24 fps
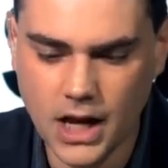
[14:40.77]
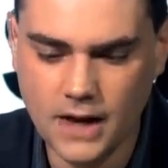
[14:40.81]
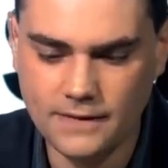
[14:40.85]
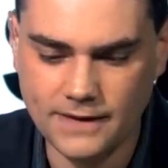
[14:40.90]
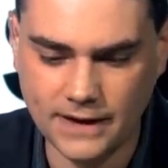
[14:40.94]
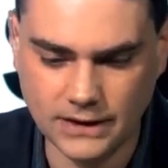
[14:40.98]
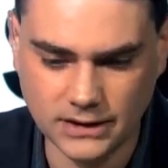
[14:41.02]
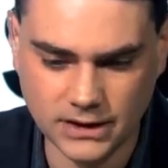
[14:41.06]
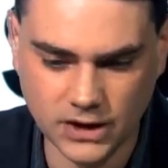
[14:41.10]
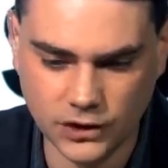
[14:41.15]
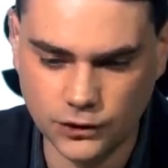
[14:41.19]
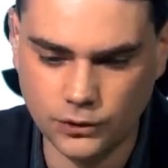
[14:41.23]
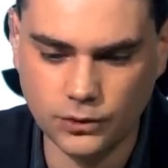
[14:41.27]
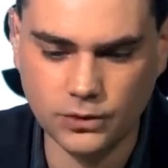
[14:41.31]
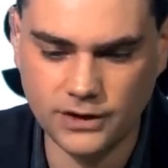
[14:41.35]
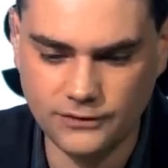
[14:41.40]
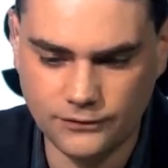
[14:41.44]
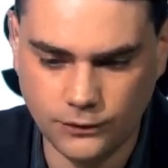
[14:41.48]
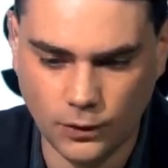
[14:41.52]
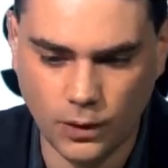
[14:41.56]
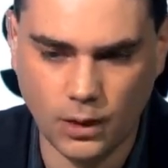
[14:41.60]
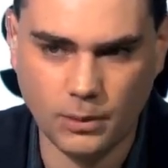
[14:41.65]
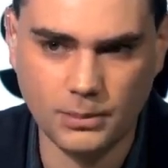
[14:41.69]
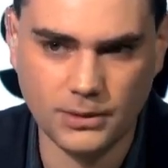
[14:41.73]
they
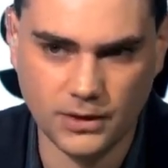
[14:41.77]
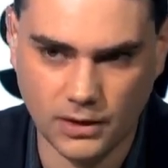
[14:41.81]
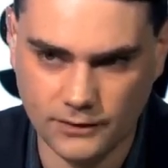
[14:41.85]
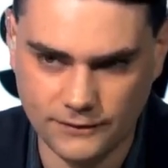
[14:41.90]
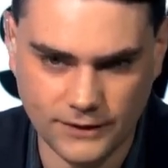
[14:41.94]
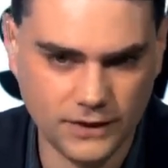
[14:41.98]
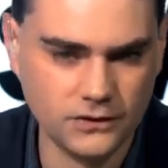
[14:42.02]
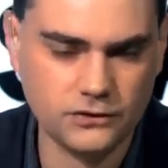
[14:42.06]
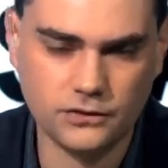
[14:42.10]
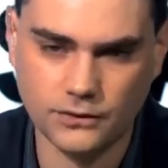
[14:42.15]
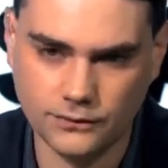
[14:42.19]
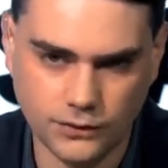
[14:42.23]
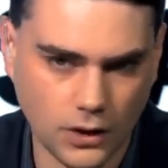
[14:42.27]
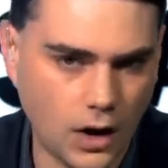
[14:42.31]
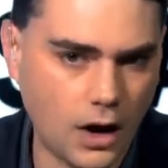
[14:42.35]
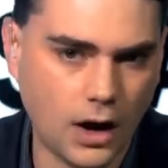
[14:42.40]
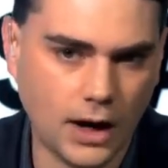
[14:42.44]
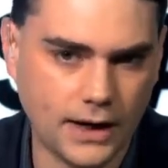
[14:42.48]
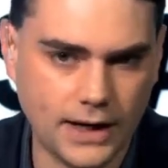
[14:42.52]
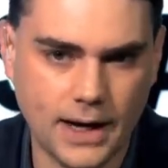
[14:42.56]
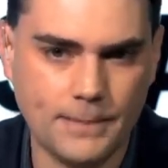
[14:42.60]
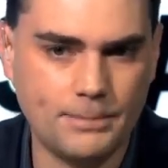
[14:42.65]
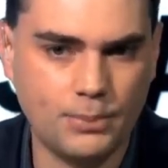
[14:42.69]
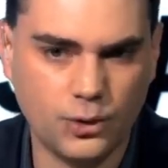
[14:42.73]
literally formed an offensive
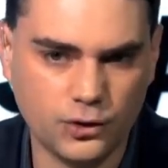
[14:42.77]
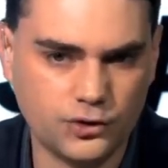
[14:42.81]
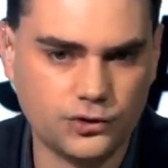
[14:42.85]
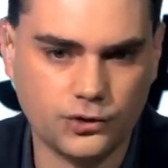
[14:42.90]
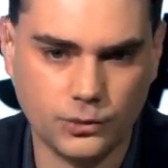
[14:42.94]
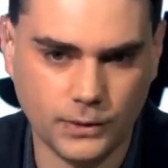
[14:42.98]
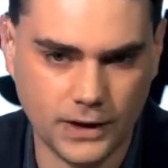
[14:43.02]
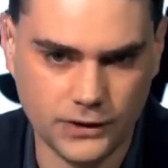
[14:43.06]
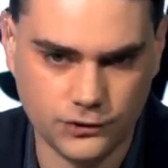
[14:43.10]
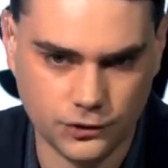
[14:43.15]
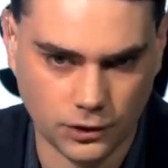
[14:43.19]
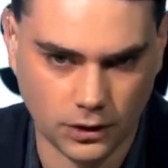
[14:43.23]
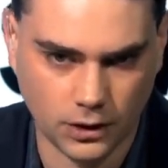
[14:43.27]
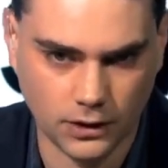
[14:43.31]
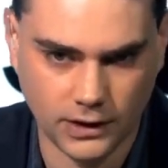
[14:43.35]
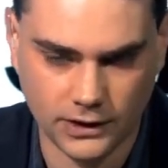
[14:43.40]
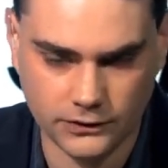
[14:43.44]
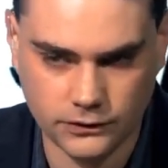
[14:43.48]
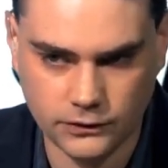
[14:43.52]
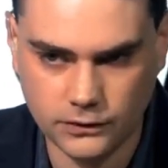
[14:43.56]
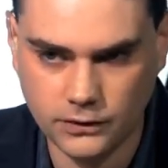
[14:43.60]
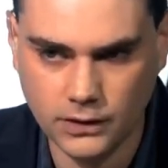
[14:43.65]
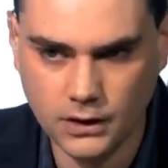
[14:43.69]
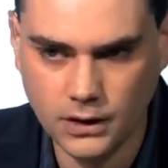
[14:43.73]
line and pushed away
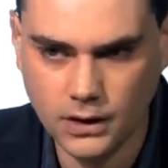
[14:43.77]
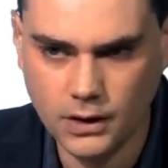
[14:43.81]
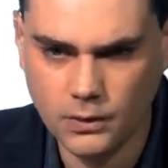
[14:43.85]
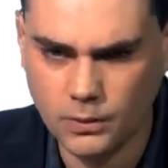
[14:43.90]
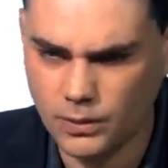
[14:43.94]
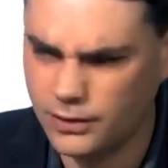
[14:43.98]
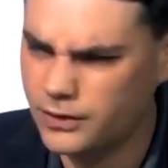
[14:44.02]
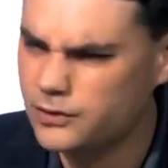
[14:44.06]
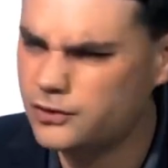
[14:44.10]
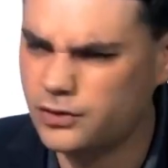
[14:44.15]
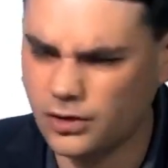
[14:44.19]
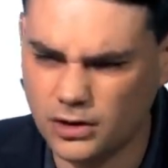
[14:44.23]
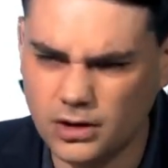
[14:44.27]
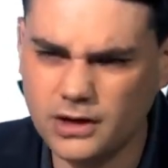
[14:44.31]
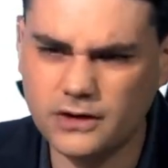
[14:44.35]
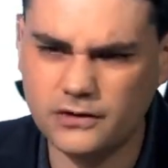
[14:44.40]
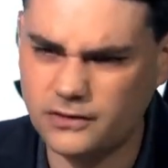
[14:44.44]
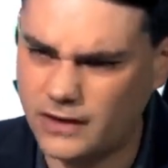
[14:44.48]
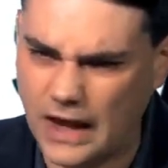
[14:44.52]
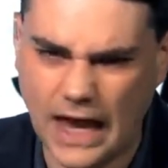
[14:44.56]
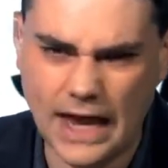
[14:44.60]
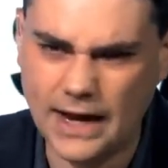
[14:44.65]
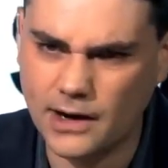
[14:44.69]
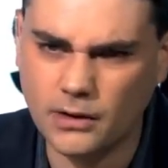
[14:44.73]
journalists. Were the
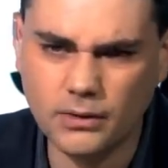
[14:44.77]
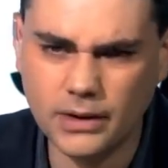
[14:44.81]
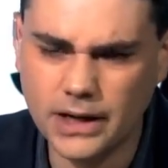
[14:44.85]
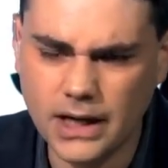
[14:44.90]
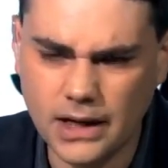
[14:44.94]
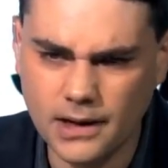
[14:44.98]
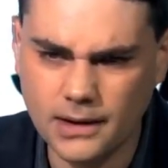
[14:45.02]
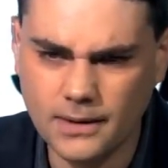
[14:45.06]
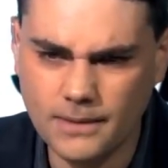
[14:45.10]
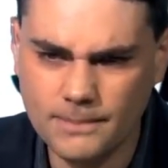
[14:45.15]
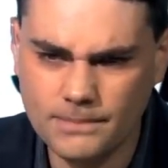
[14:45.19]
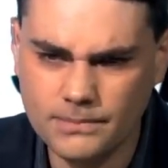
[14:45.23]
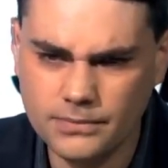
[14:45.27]
journalists angry?